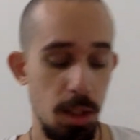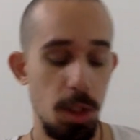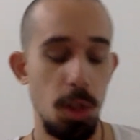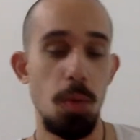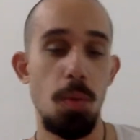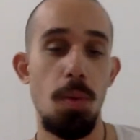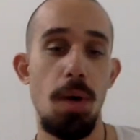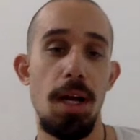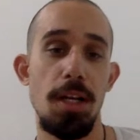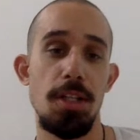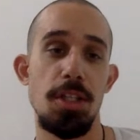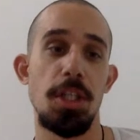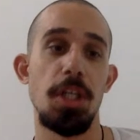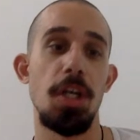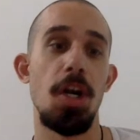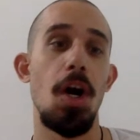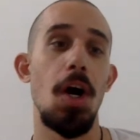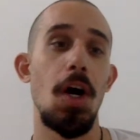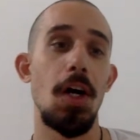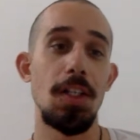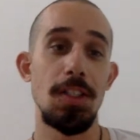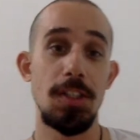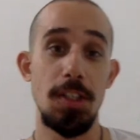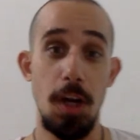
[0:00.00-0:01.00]
You're watching
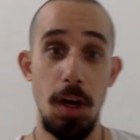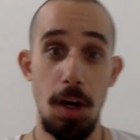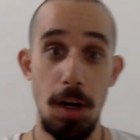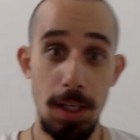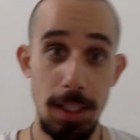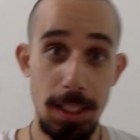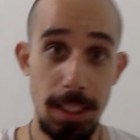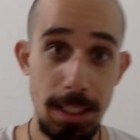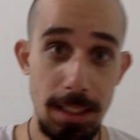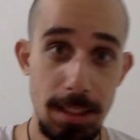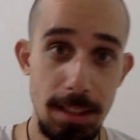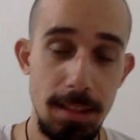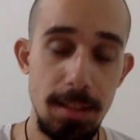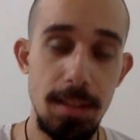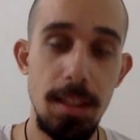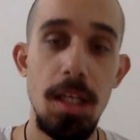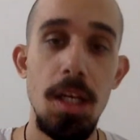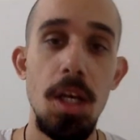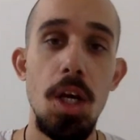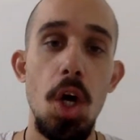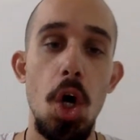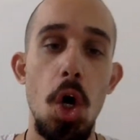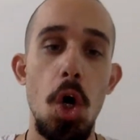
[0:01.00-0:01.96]
Hard Targets,